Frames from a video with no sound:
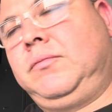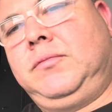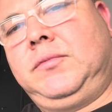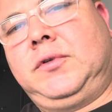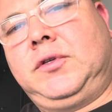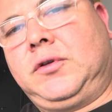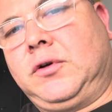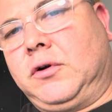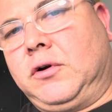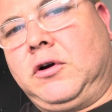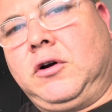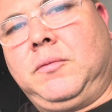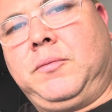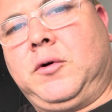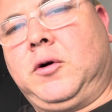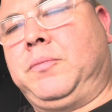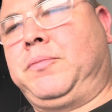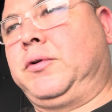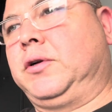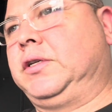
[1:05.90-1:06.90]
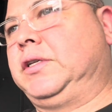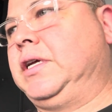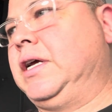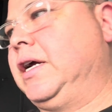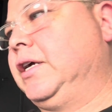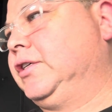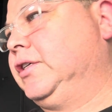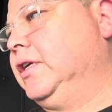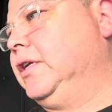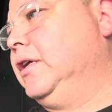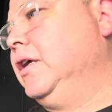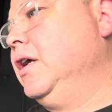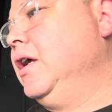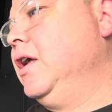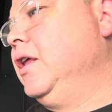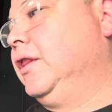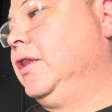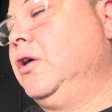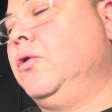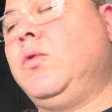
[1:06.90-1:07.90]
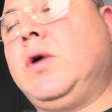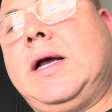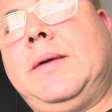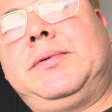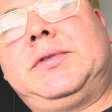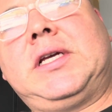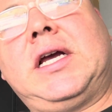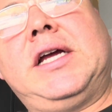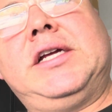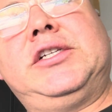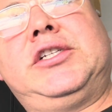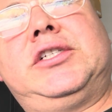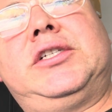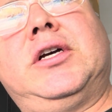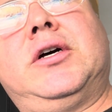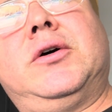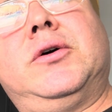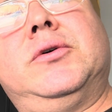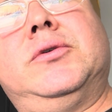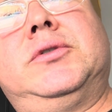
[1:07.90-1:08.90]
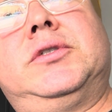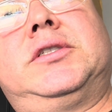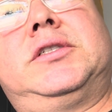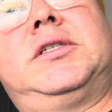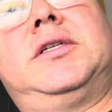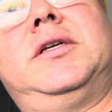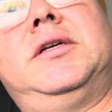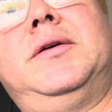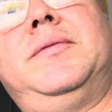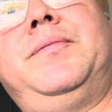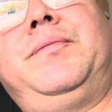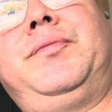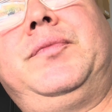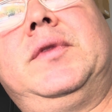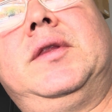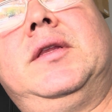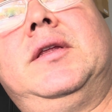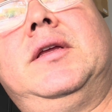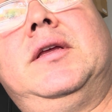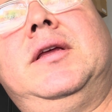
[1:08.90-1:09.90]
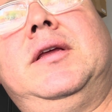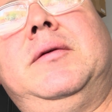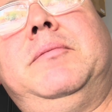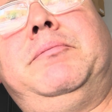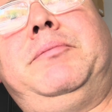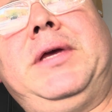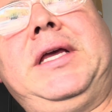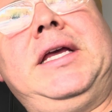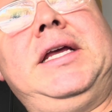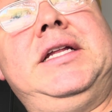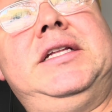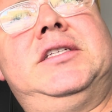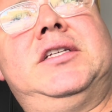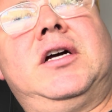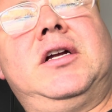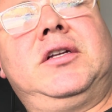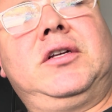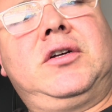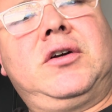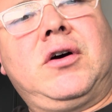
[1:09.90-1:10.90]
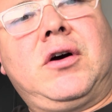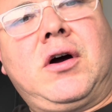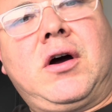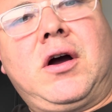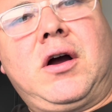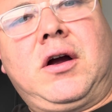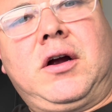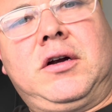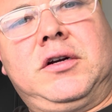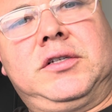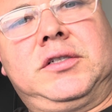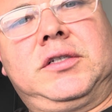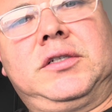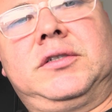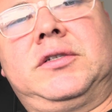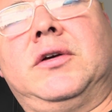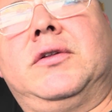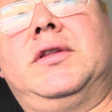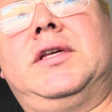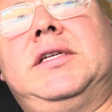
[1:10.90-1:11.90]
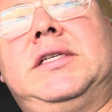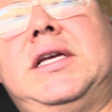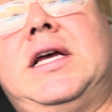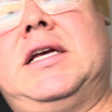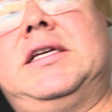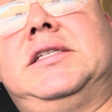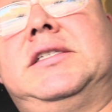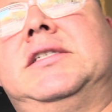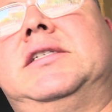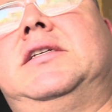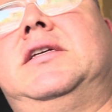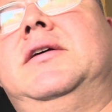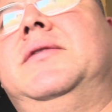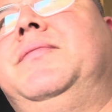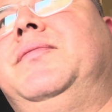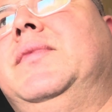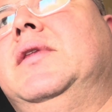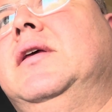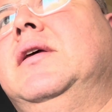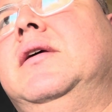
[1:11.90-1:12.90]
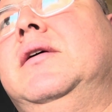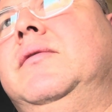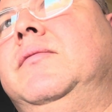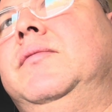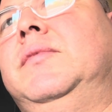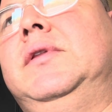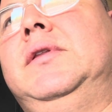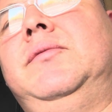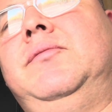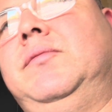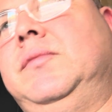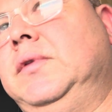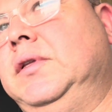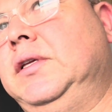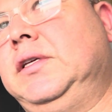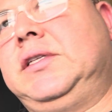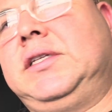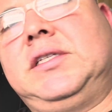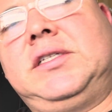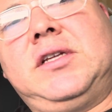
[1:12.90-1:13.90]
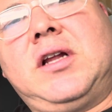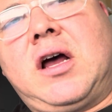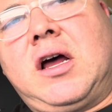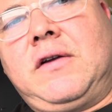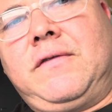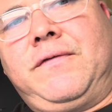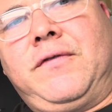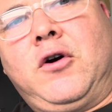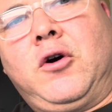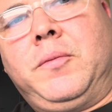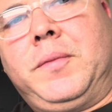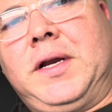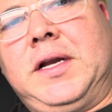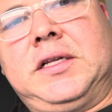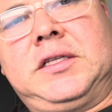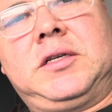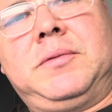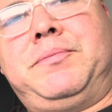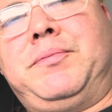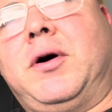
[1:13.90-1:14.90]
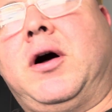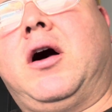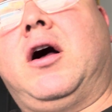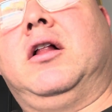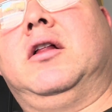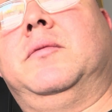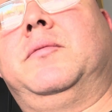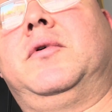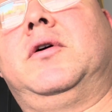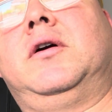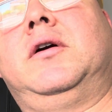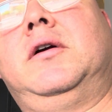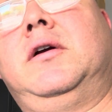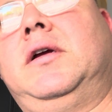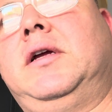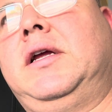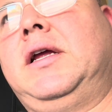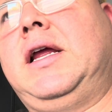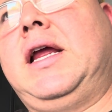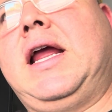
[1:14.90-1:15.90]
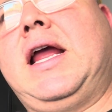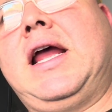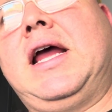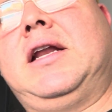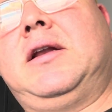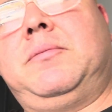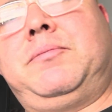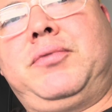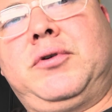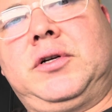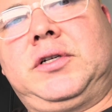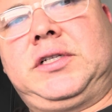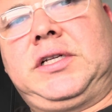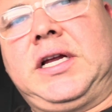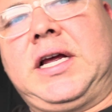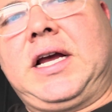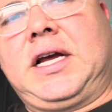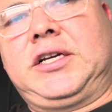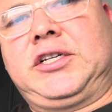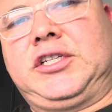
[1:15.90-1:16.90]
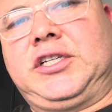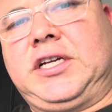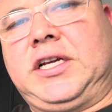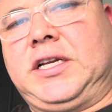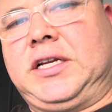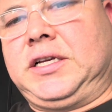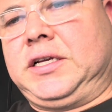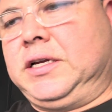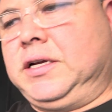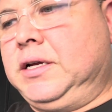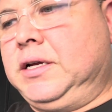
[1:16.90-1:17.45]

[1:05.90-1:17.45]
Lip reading: durable protection. Their website shows beads on cars. So this is non-foaming. It's a polymer and protection